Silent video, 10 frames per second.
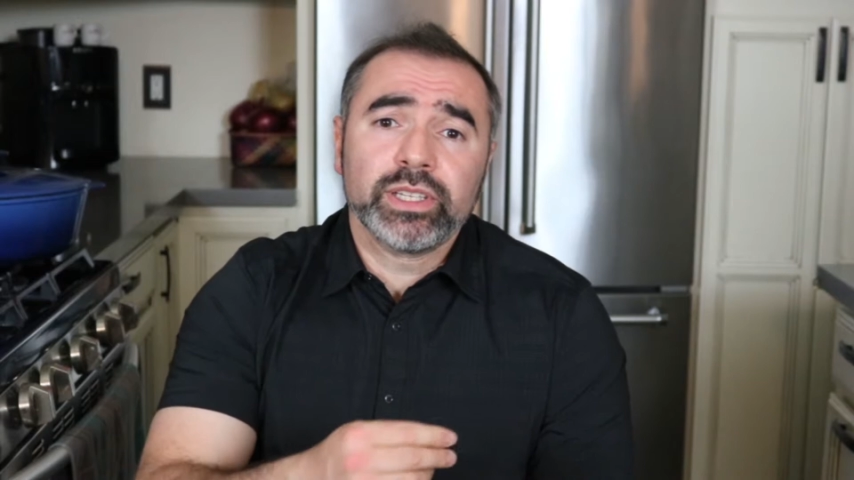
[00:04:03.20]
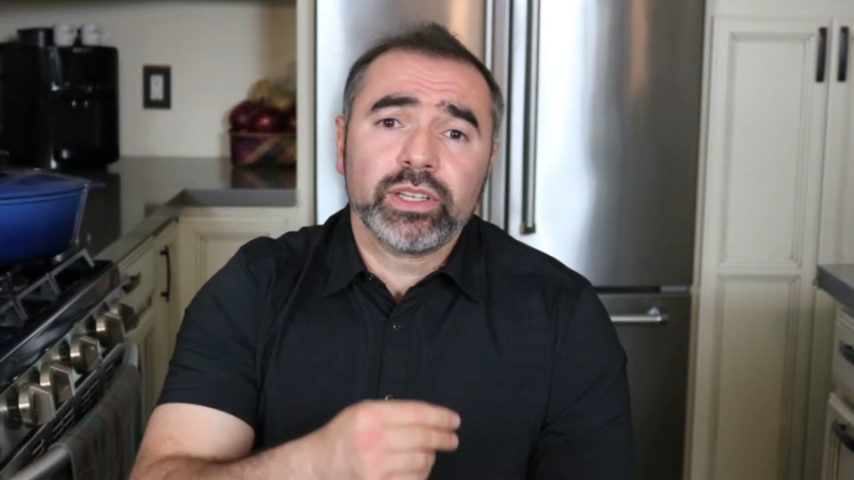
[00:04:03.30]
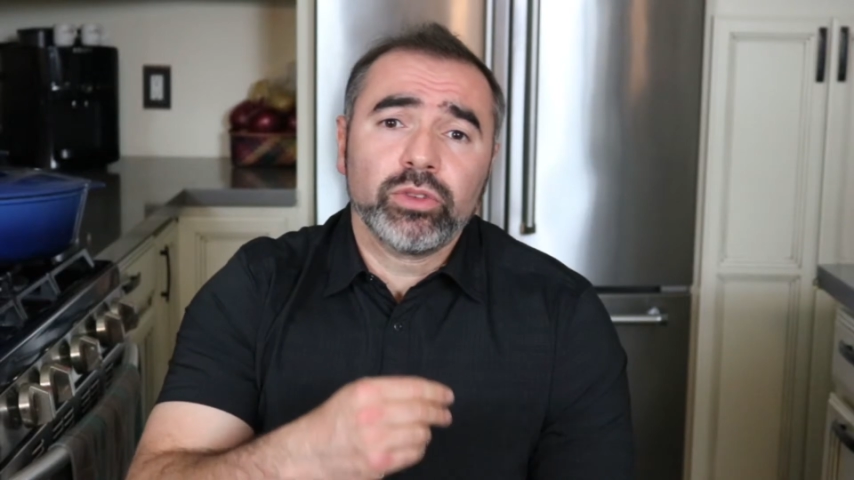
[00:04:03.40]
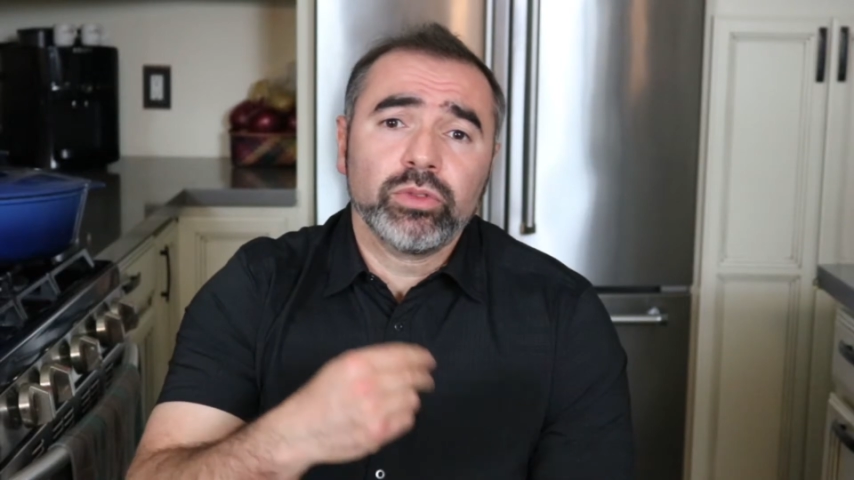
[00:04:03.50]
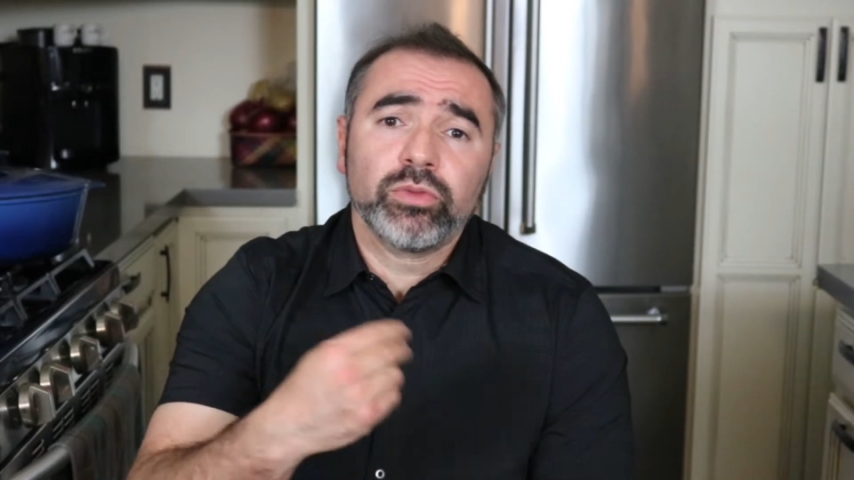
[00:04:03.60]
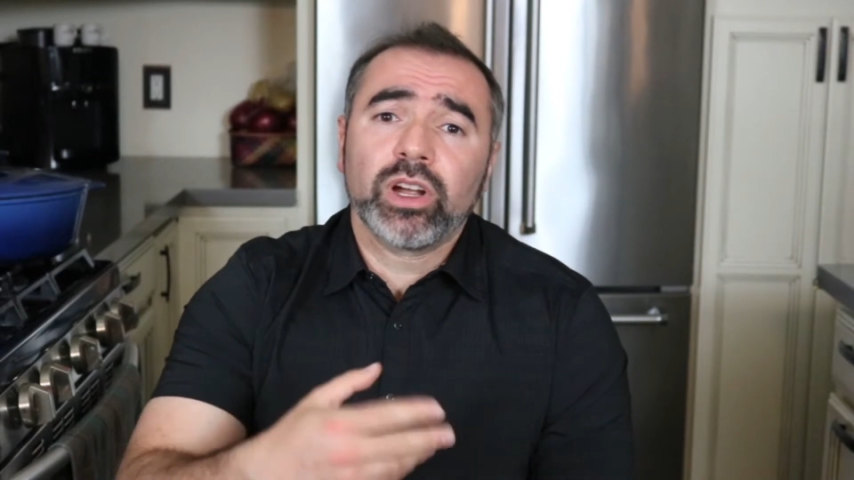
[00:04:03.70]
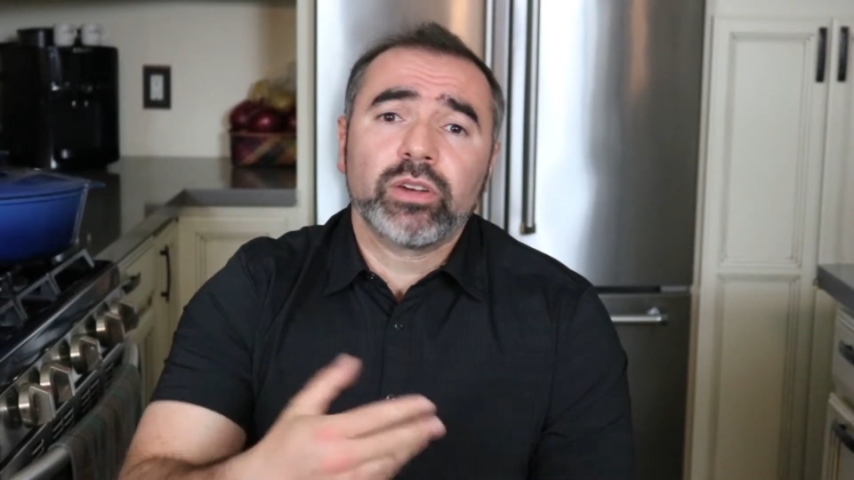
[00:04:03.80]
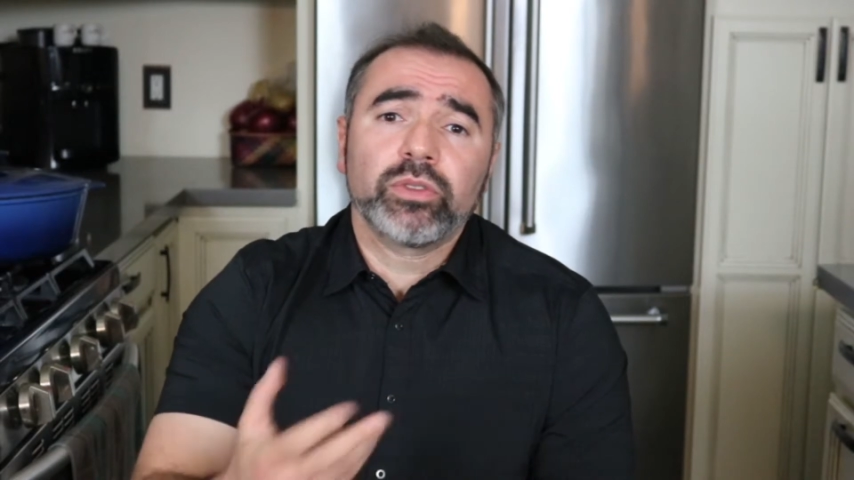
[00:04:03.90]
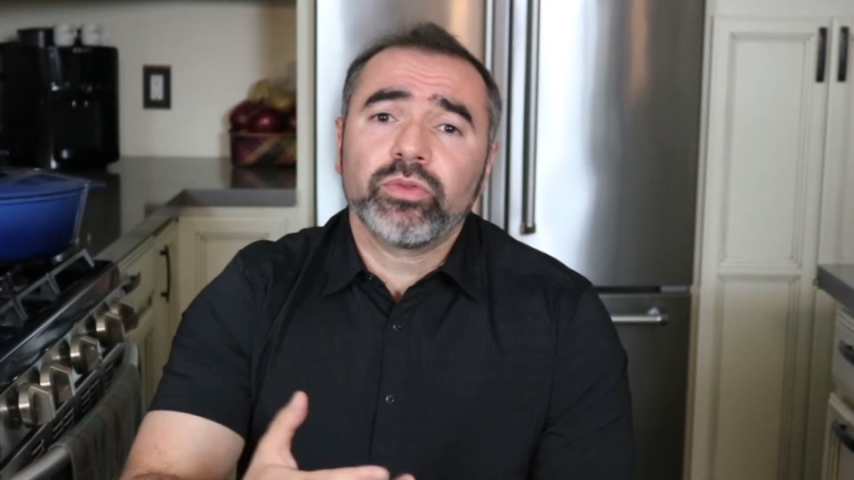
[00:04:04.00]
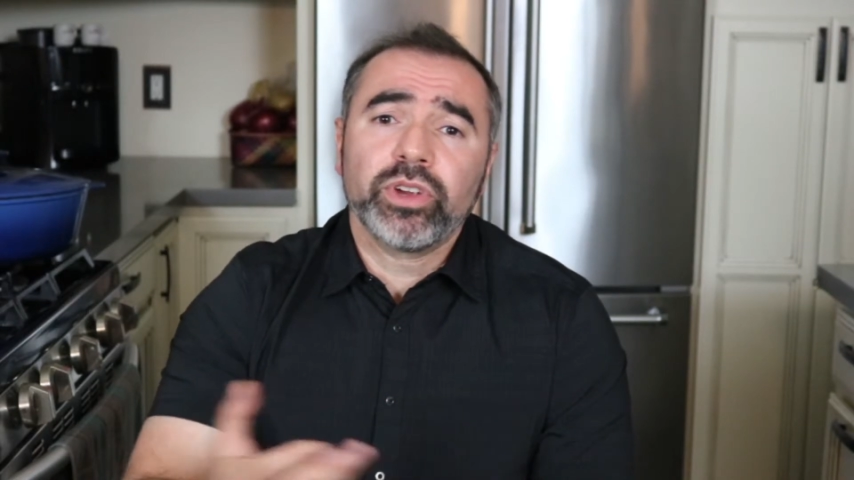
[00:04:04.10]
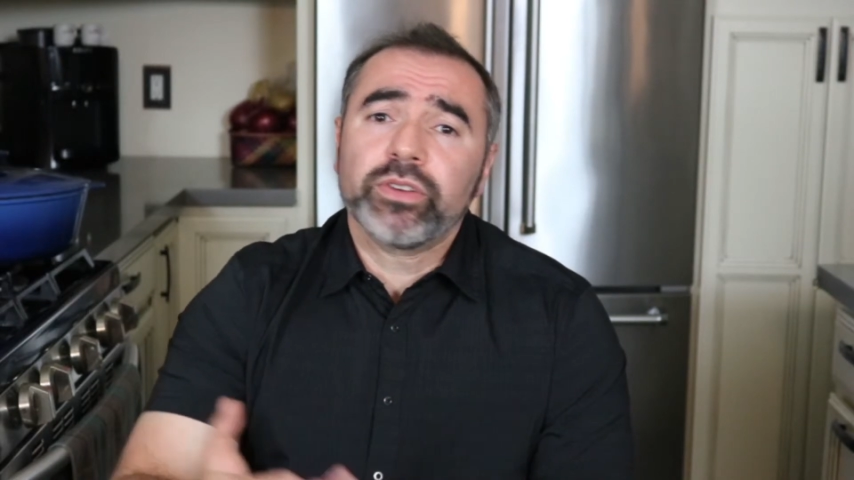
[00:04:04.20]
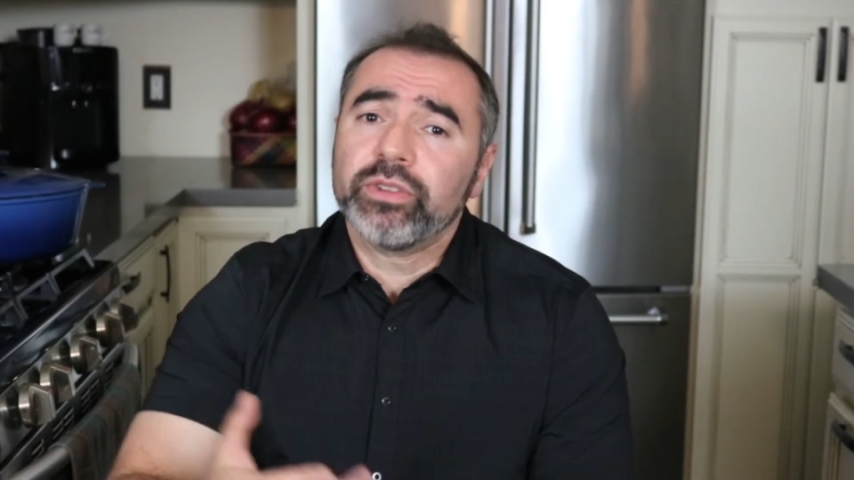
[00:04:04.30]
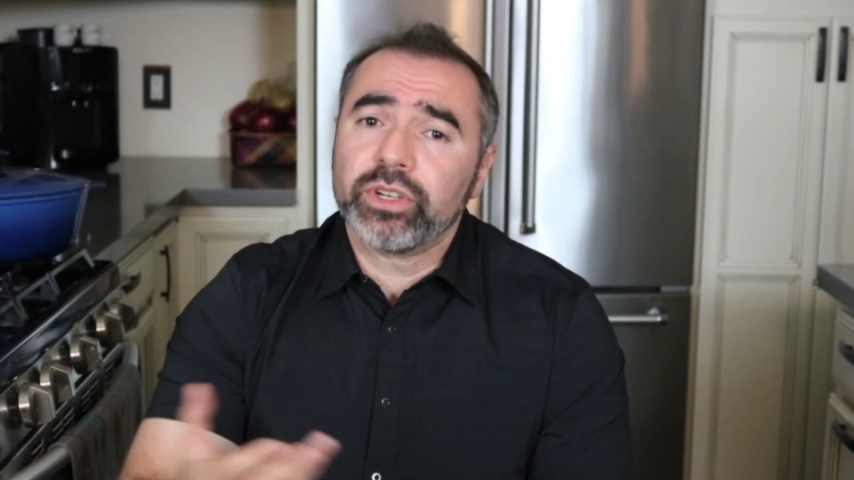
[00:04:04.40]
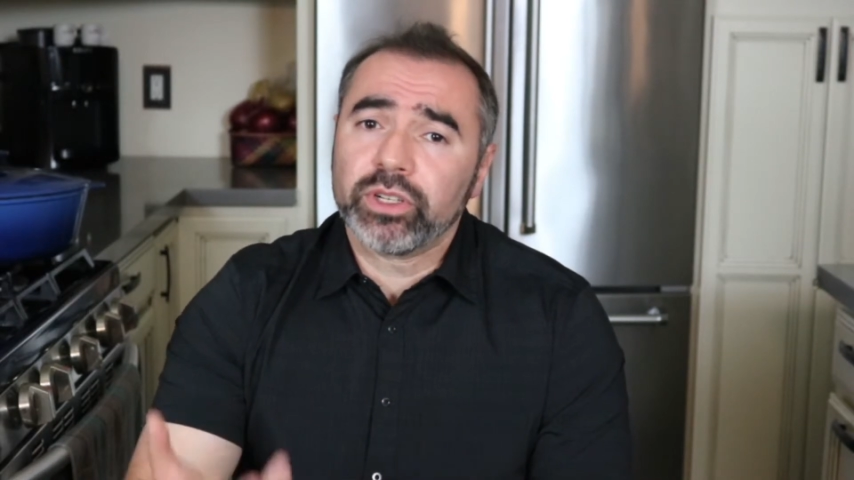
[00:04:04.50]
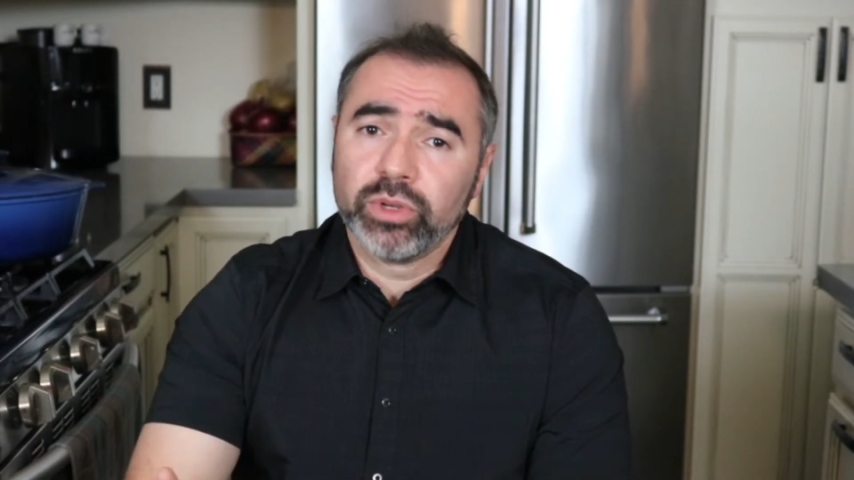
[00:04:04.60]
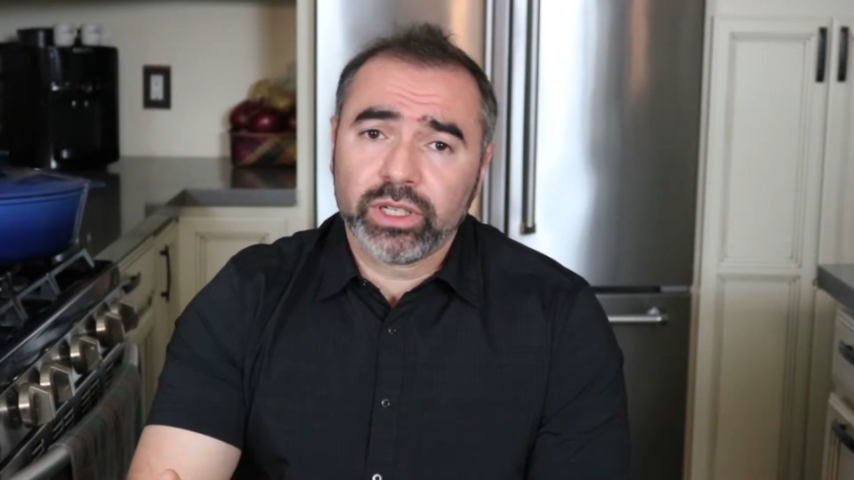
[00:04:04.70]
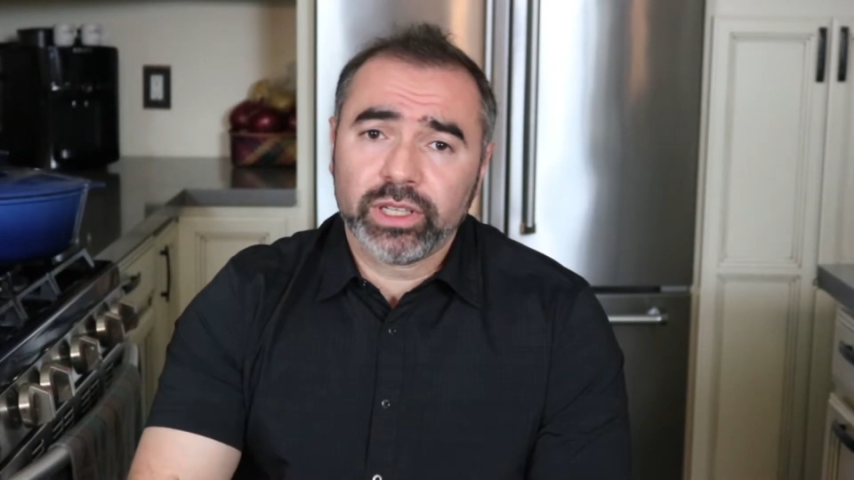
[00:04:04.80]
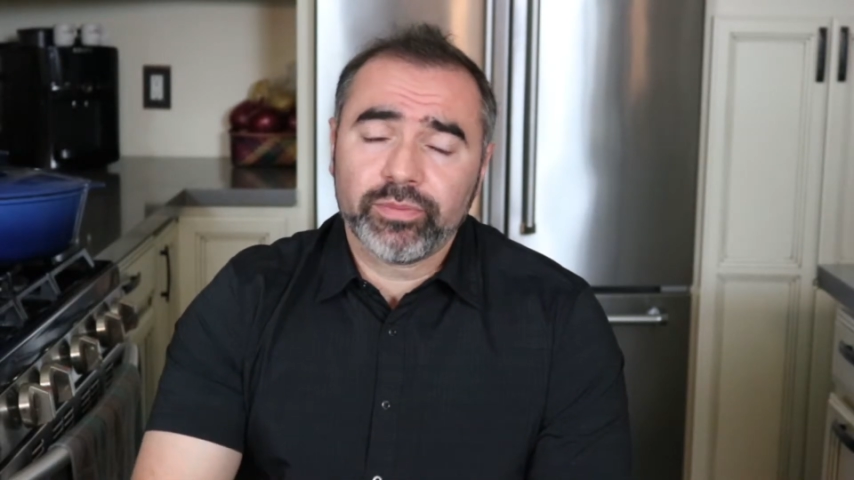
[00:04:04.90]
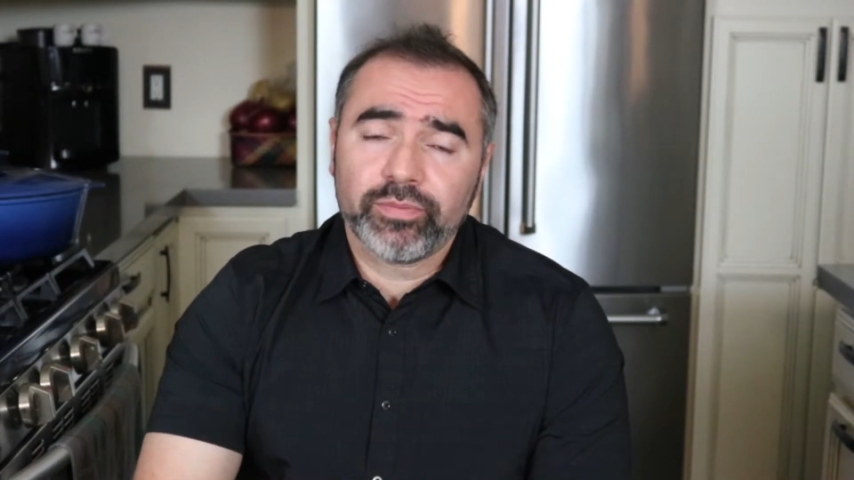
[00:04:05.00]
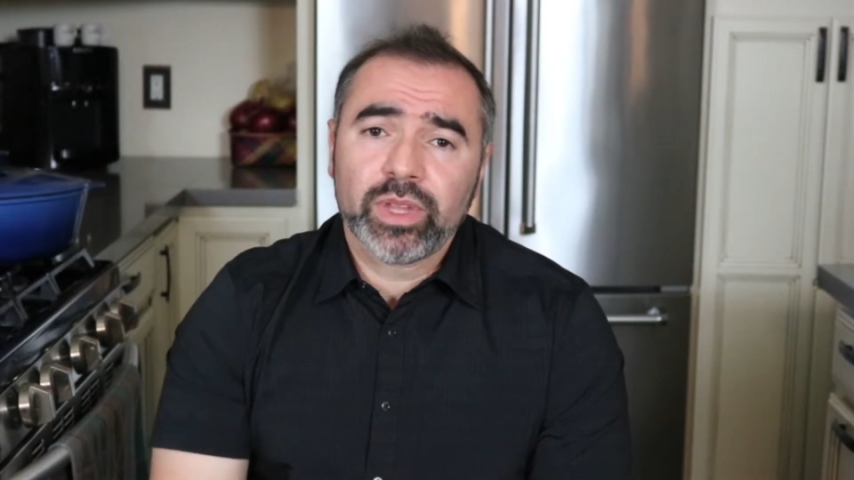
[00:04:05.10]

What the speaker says: you'll recover very, very quickly.